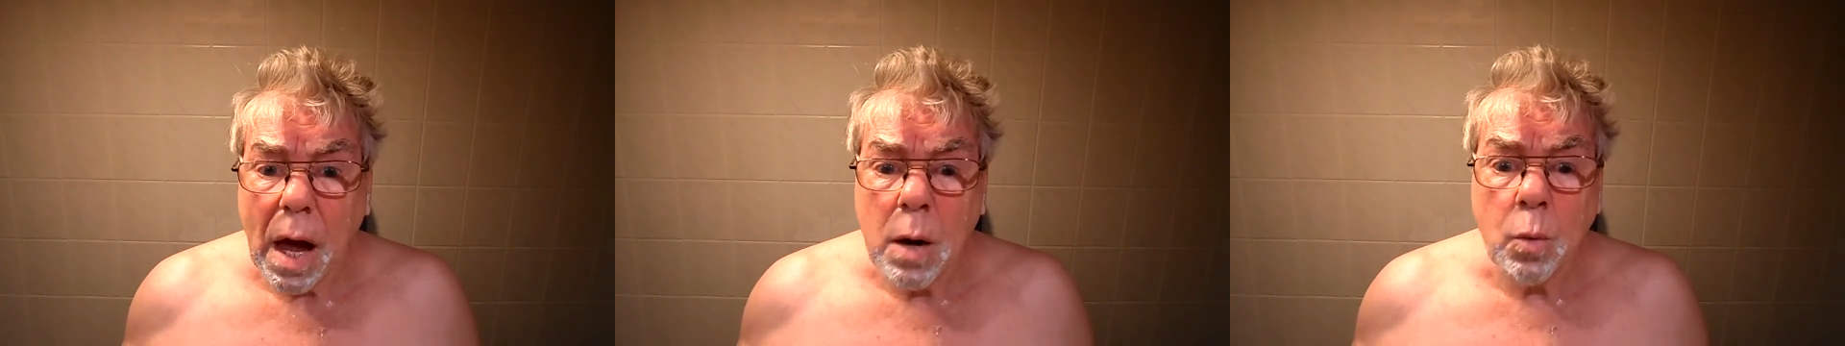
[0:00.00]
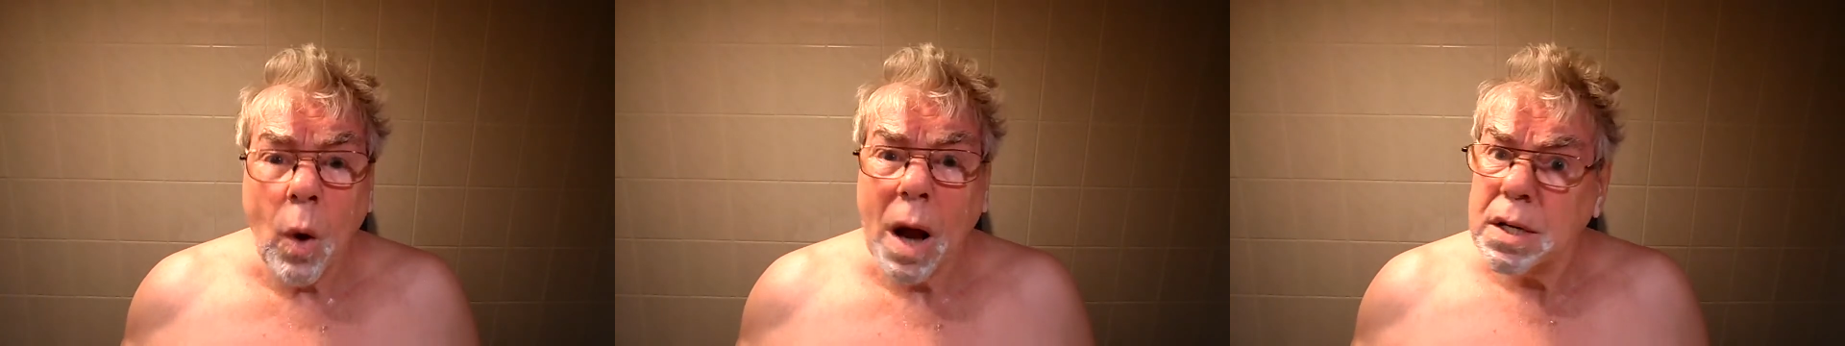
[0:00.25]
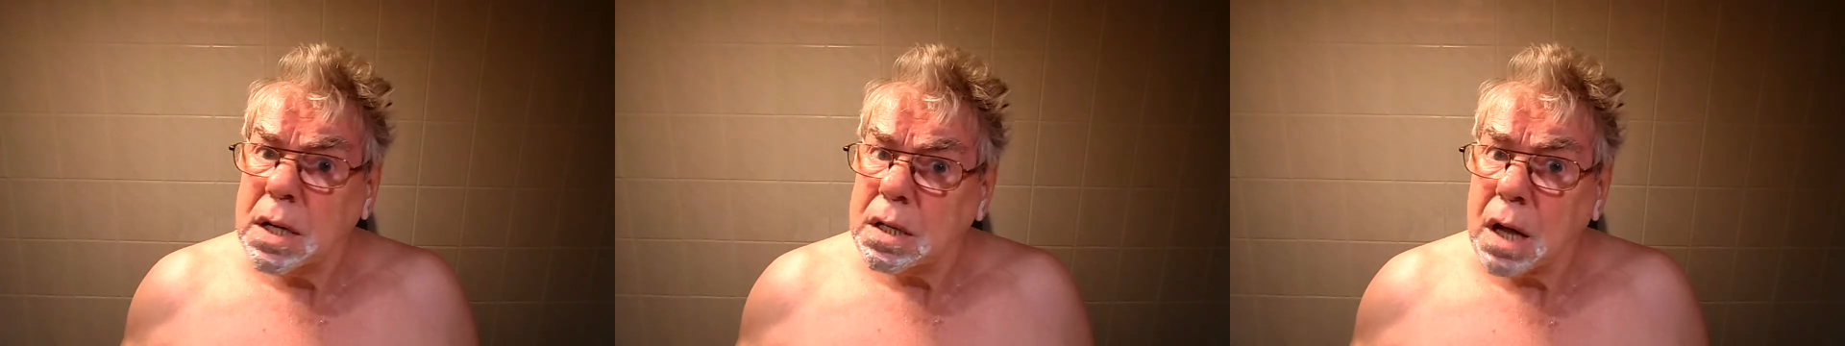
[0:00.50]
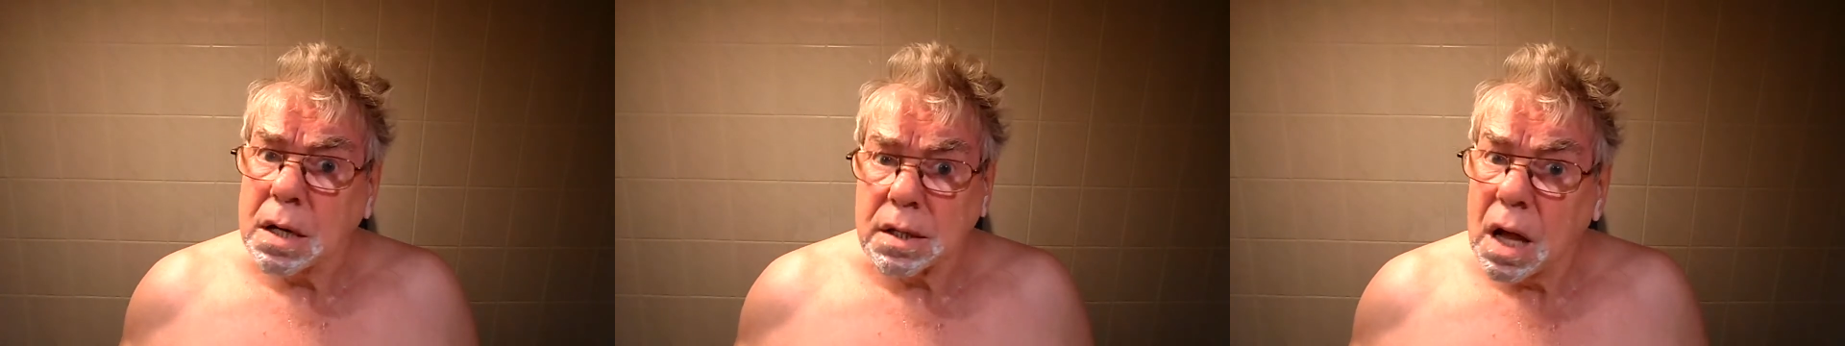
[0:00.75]
Then wet
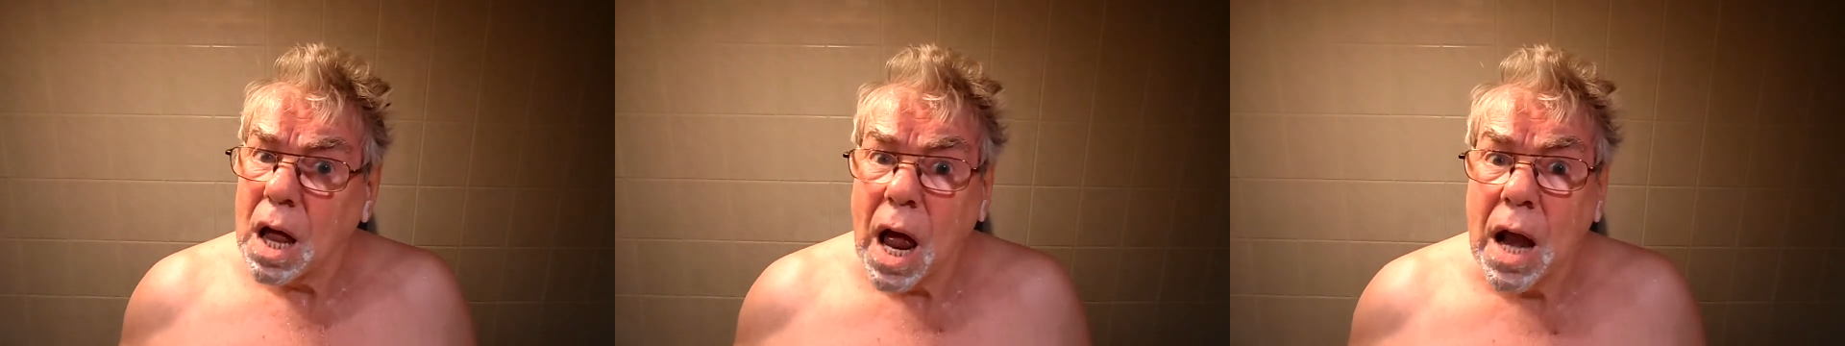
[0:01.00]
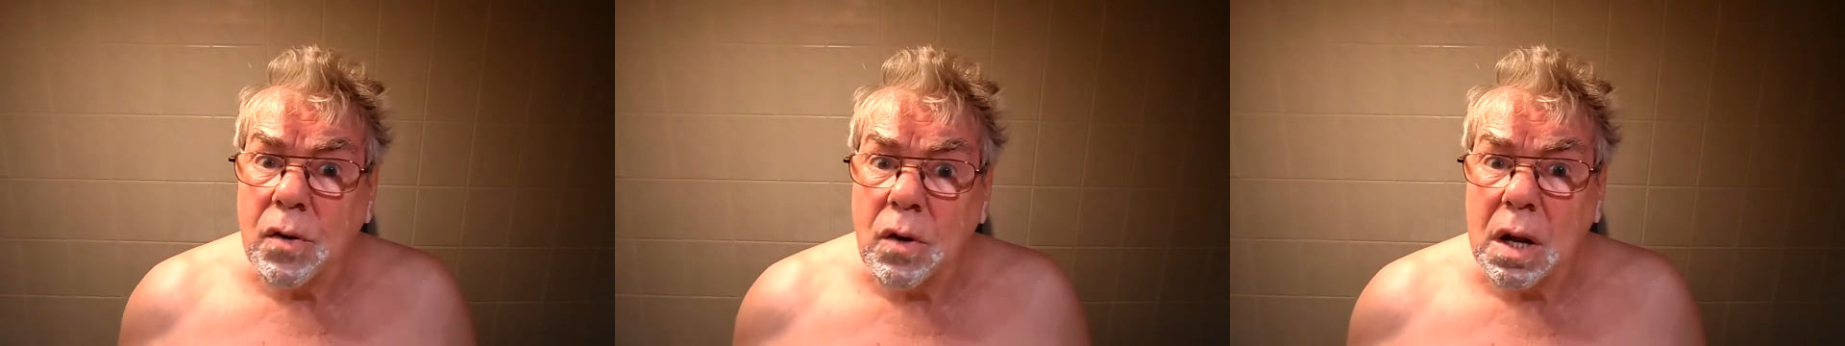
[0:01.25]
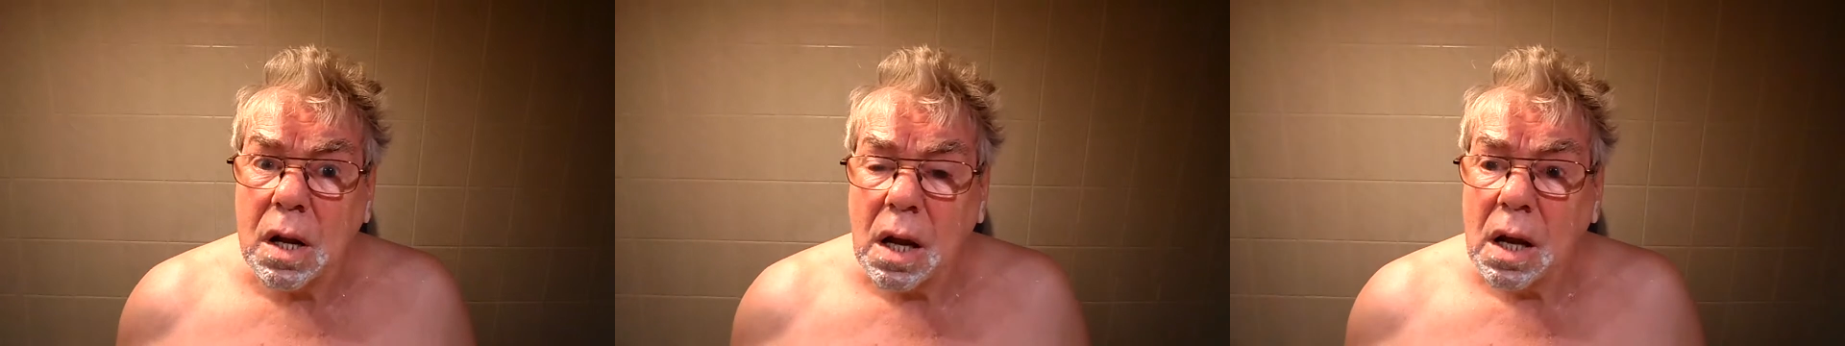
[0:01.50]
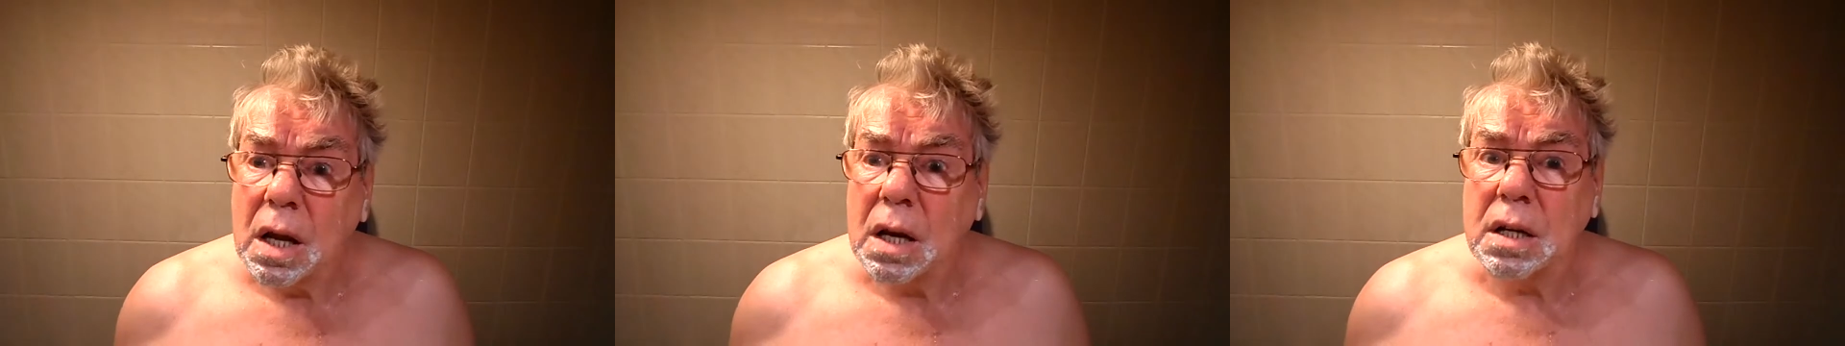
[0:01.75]
it, dear
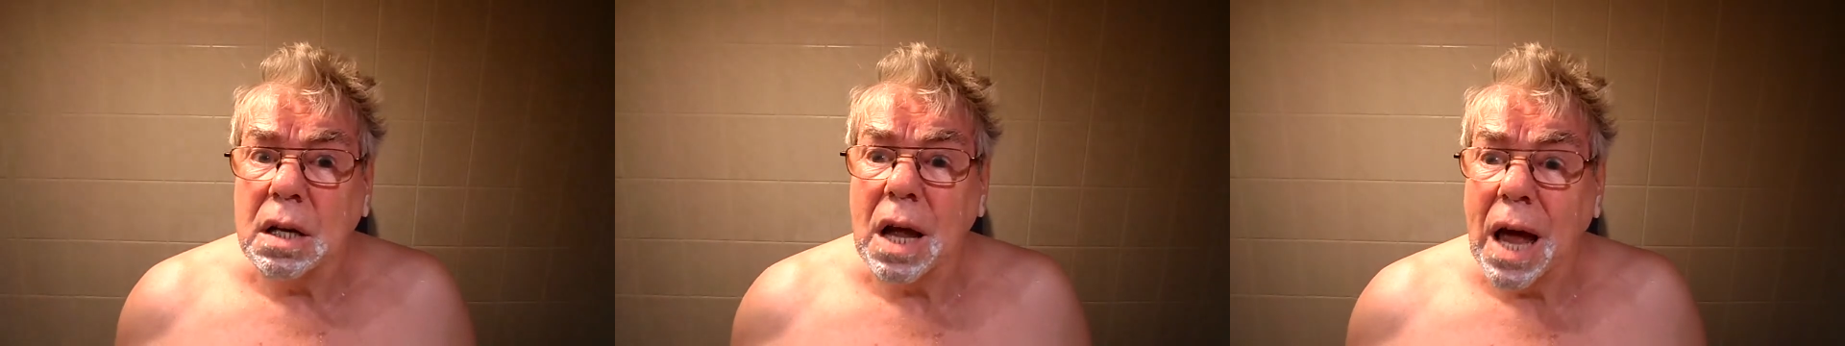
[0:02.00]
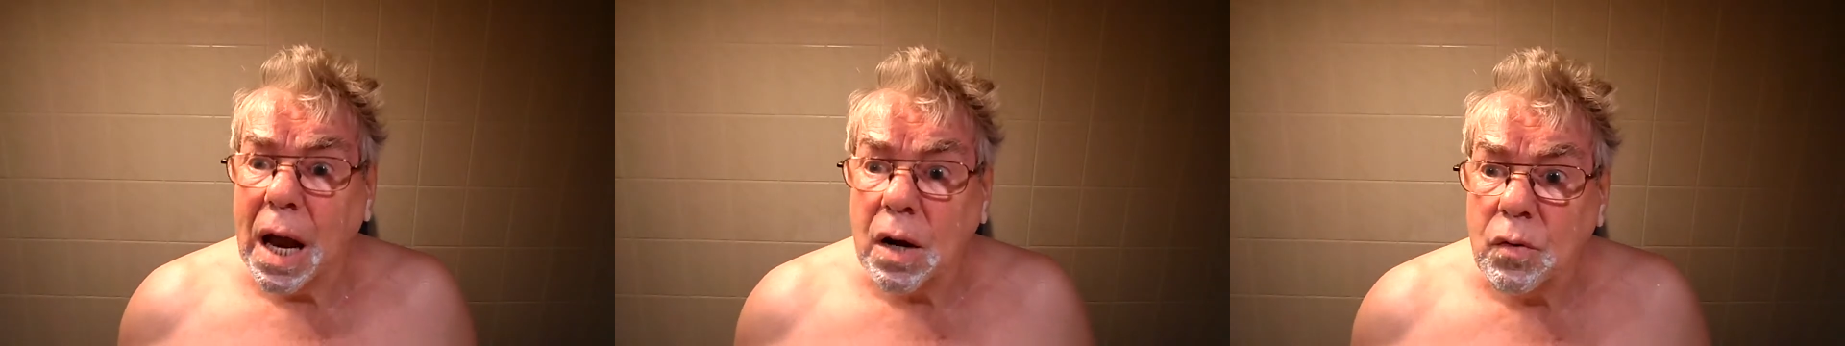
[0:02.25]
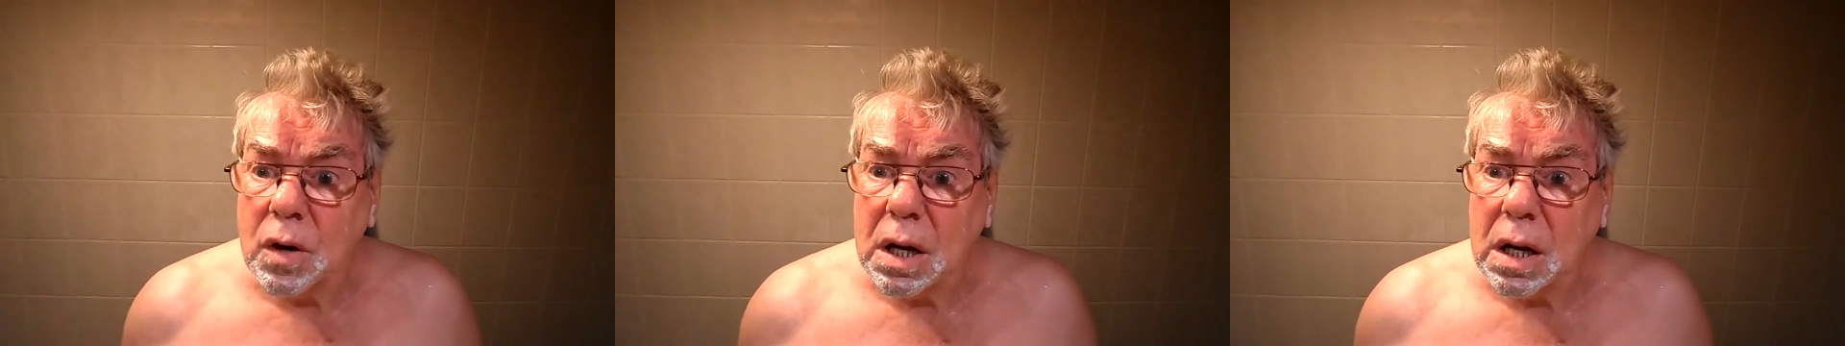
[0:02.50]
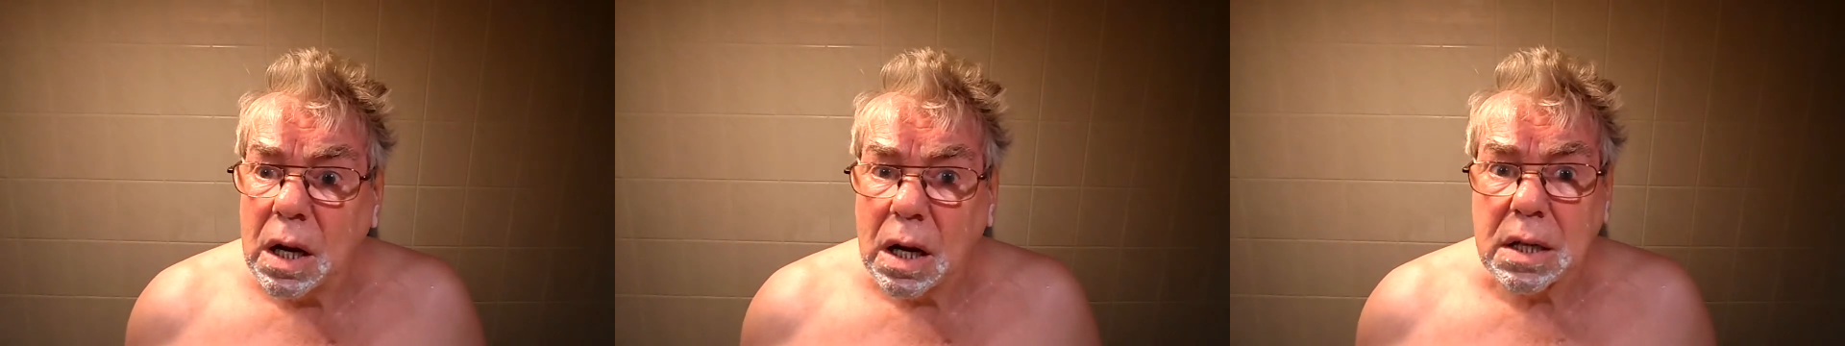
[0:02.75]
Henry,
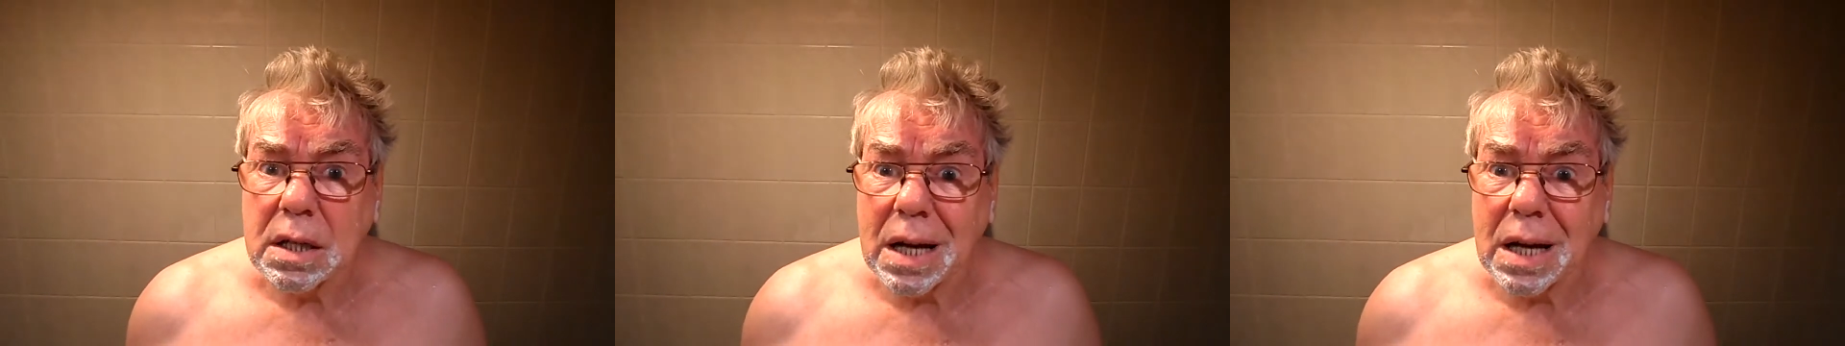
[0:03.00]
then